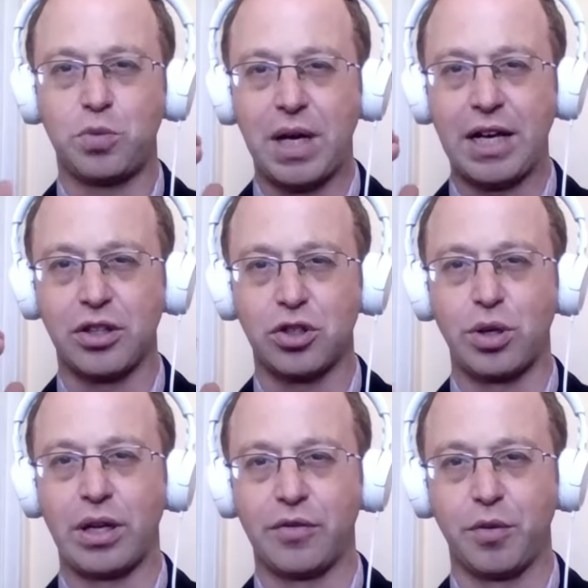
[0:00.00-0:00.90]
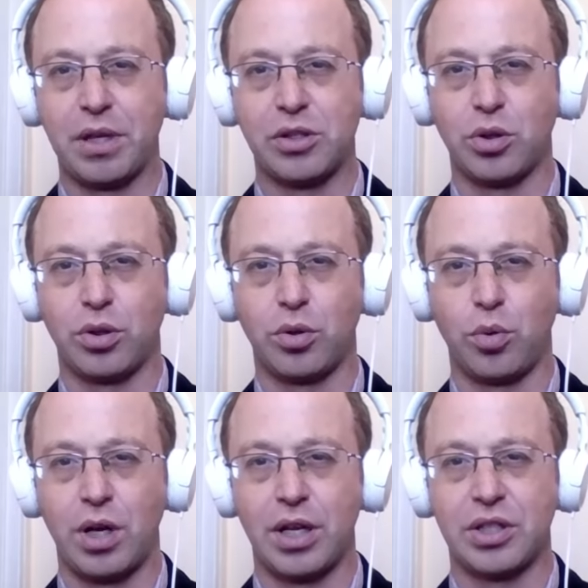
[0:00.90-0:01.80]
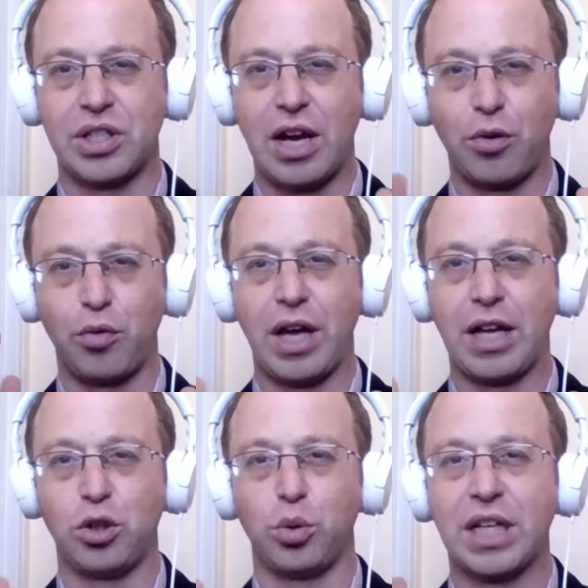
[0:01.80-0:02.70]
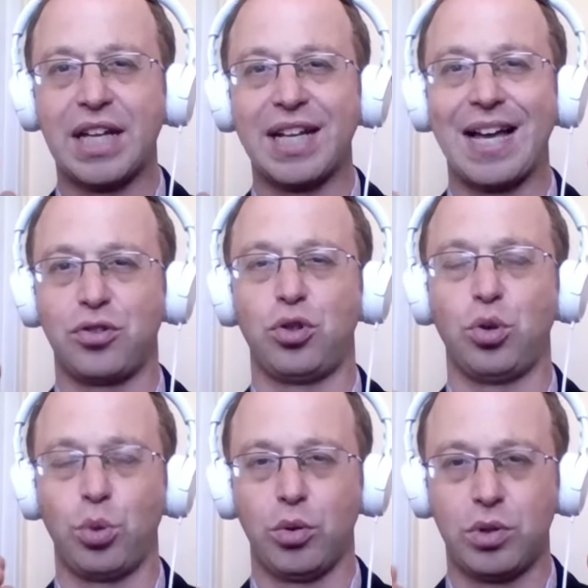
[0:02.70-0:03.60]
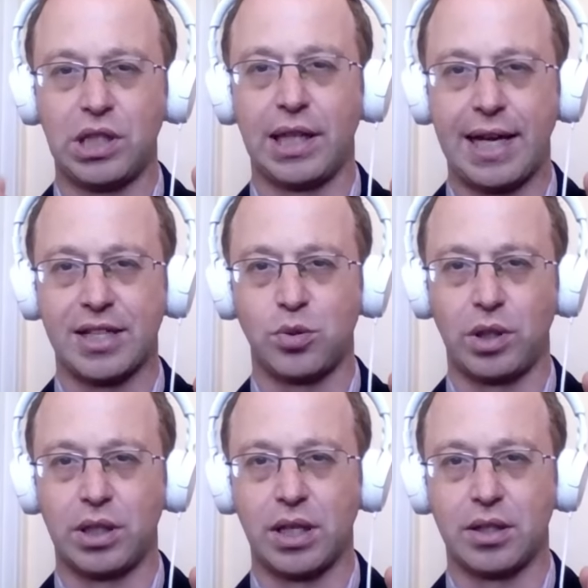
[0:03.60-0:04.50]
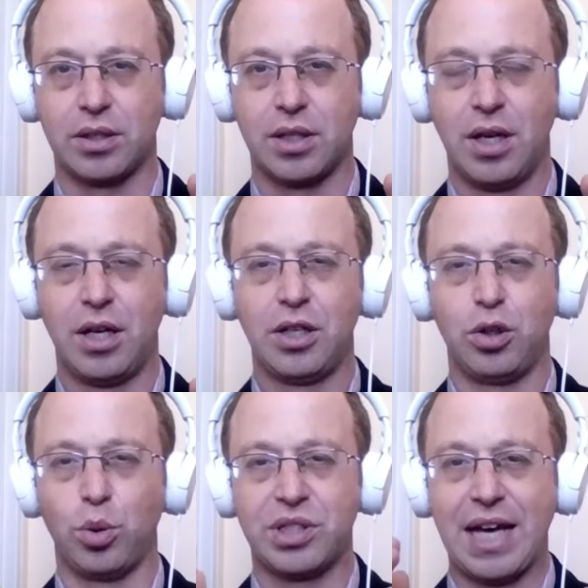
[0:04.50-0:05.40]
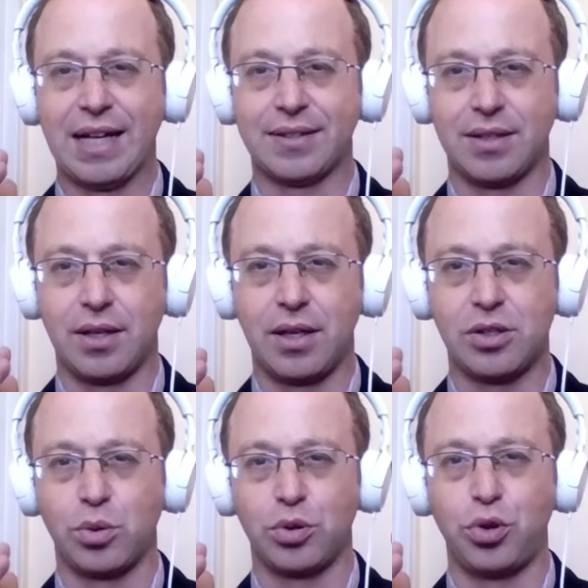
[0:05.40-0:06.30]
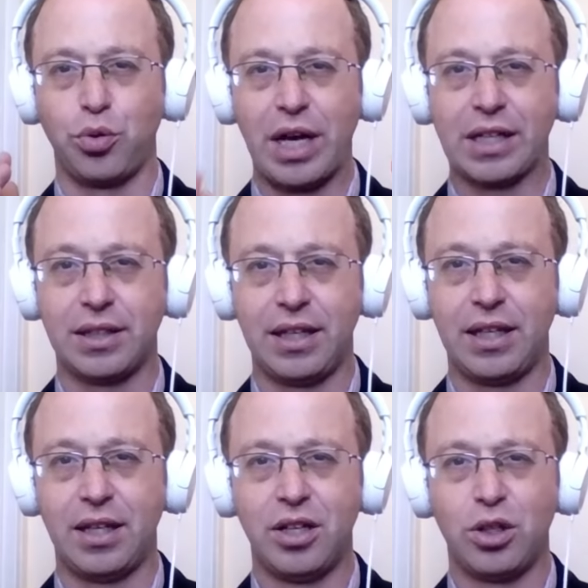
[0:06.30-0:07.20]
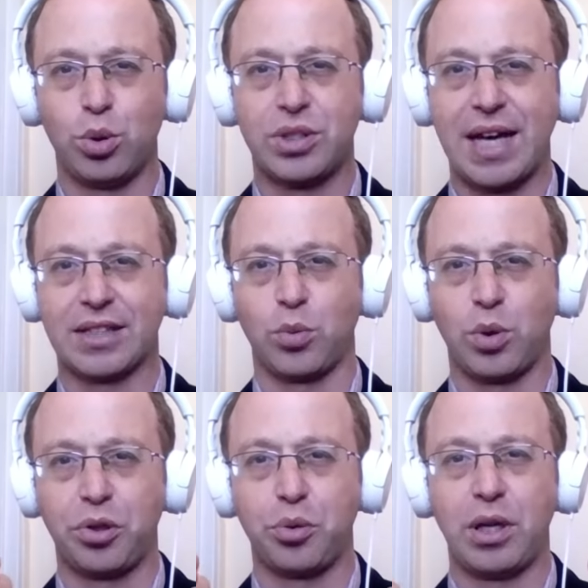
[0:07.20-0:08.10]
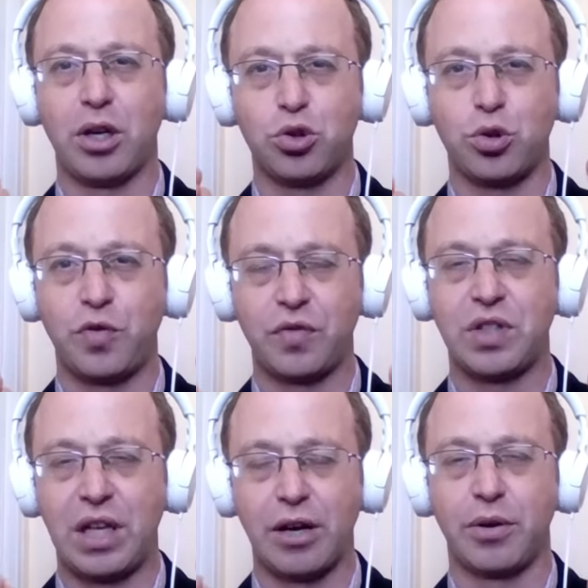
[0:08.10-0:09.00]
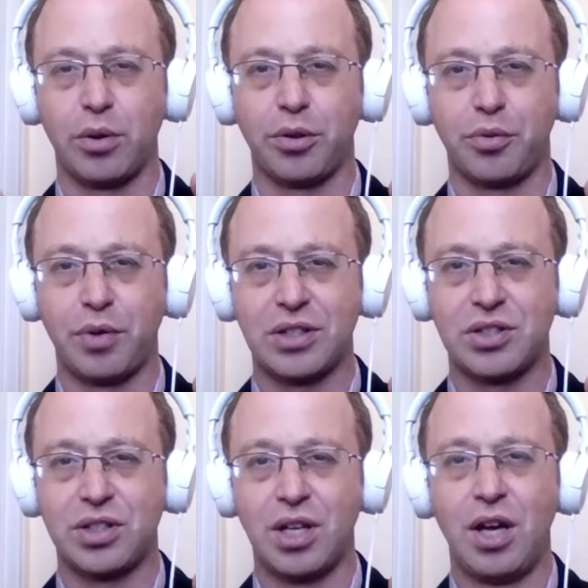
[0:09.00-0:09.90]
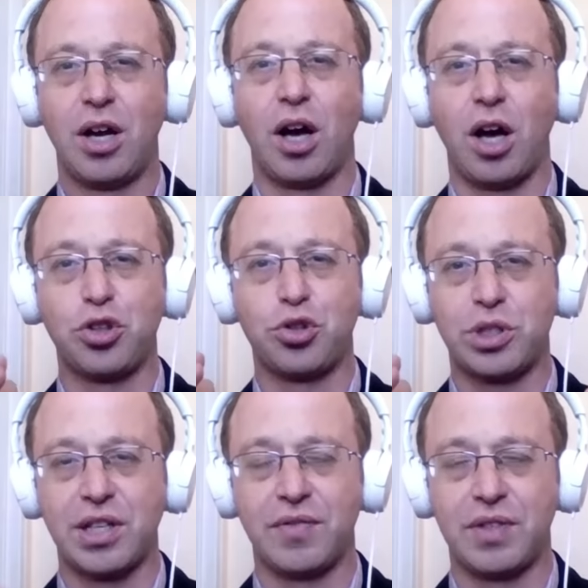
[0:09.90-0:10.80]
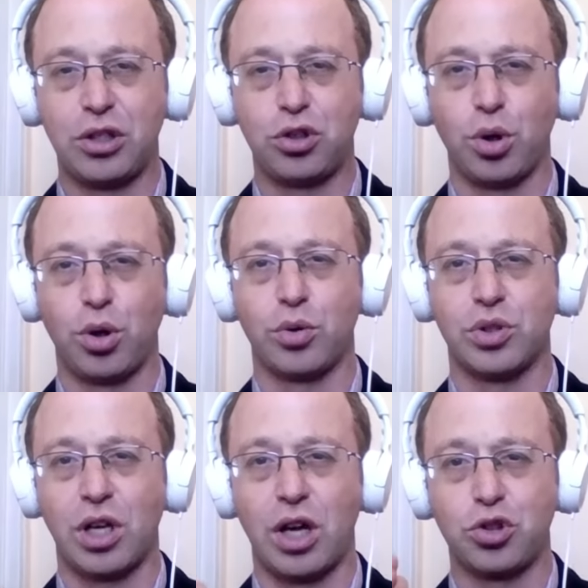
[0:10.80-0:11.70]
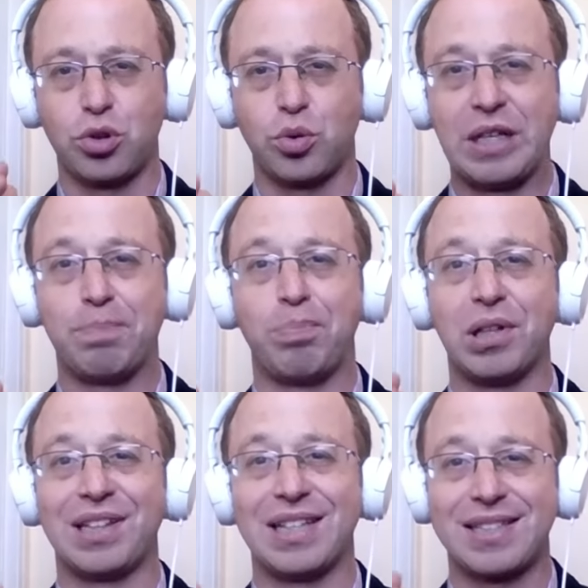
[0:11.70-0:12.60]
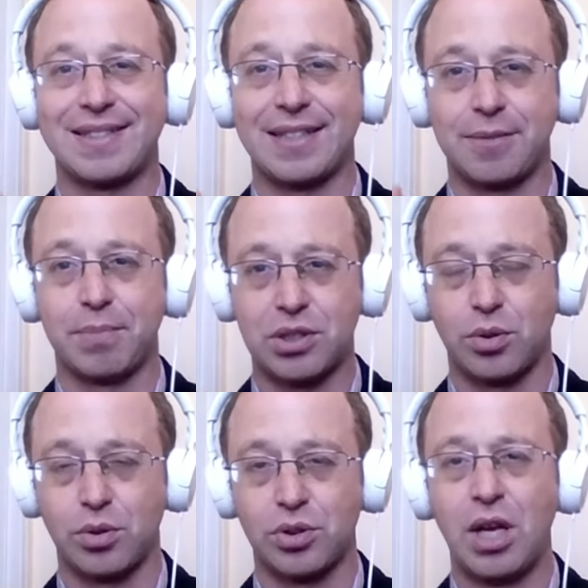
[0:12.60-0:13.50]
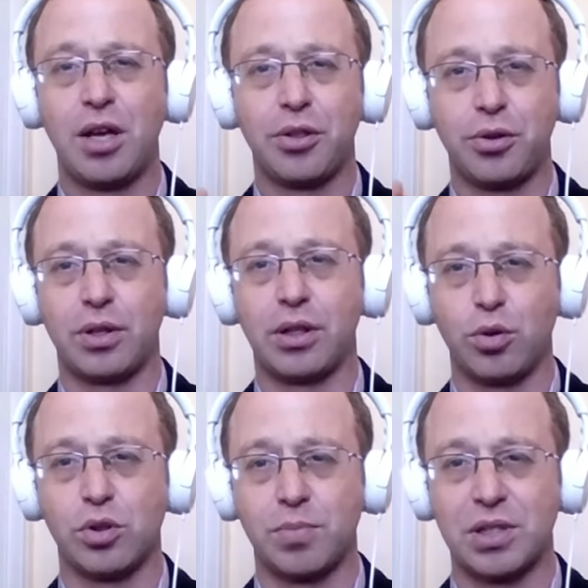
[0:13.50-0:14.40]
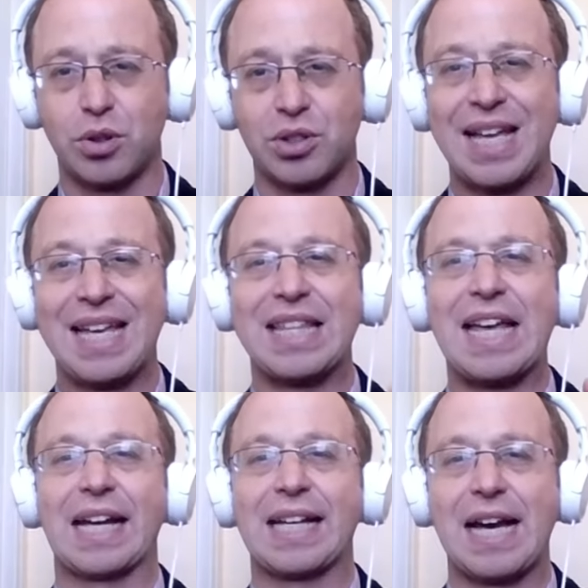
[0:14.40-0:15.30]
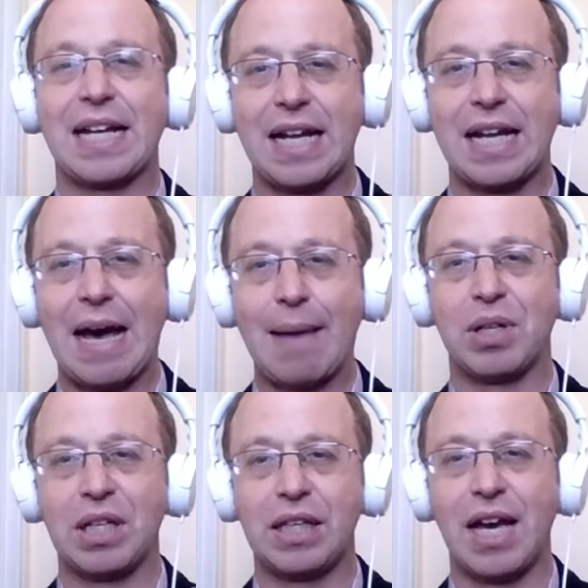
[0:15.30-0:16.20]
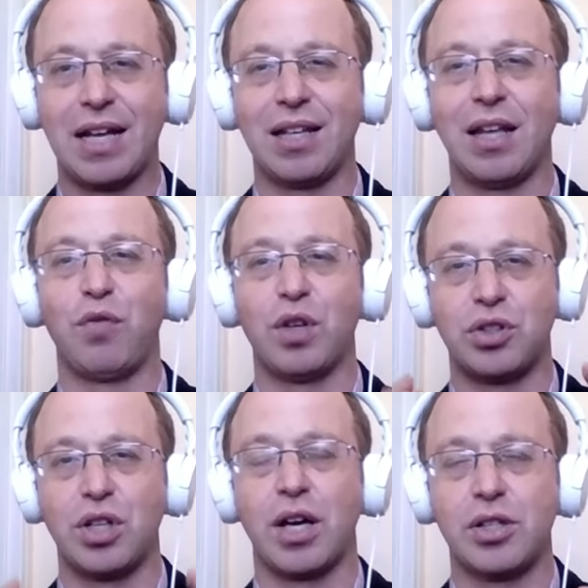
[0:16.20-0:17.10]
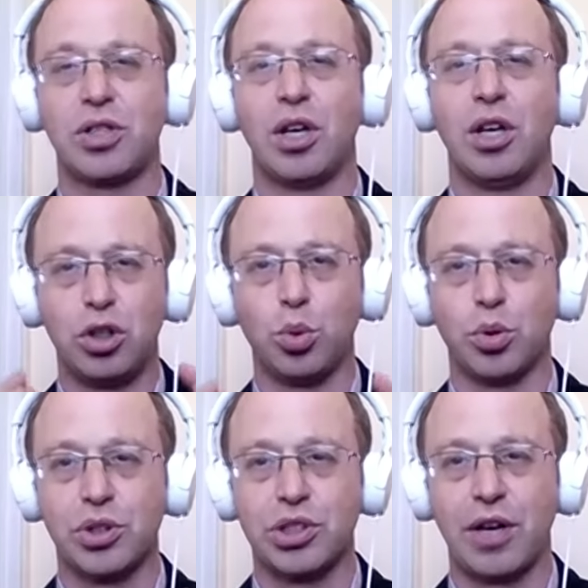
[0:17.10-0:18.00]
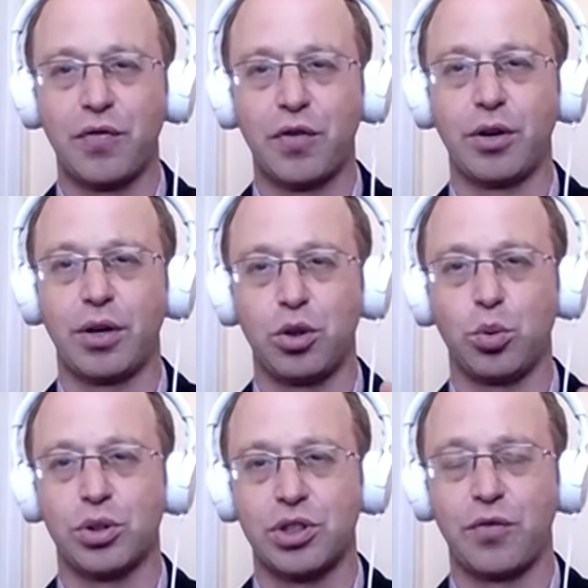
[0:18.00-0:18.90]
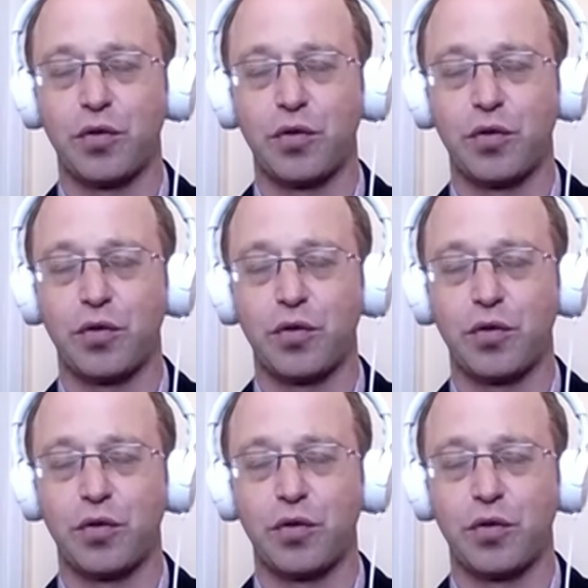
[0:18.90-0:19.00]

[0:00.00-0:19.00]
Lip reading: behind the strike from Israel was, Iran, you cannot do what you did last weekend. You attacked Israel directly. You attacked with 350 aerial threats, 170 drones, 120 ballistic missiles, 30 cruise missiles. That cannot happen again. If it does, you will suffer, and you will suffer